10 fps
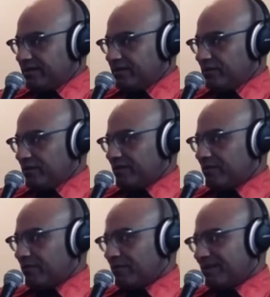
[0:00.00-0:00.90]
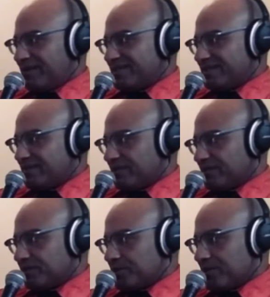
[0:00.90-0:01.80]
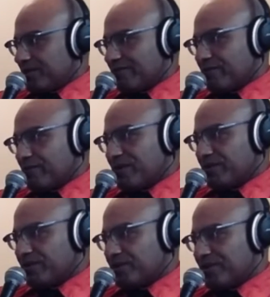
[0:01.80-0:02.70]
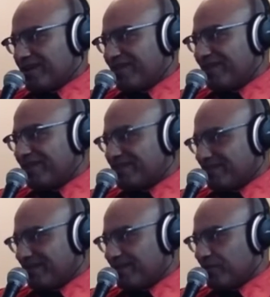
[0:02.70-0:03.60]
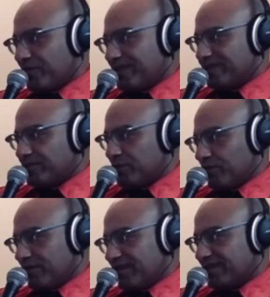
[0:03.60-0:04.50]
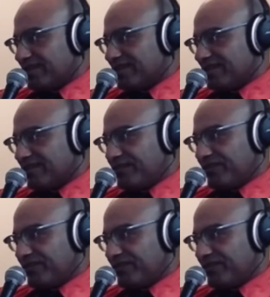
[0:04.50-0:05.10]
Luke had appropriated someone else's drink from a waiter's tray as they made their way to the rear of the cantina.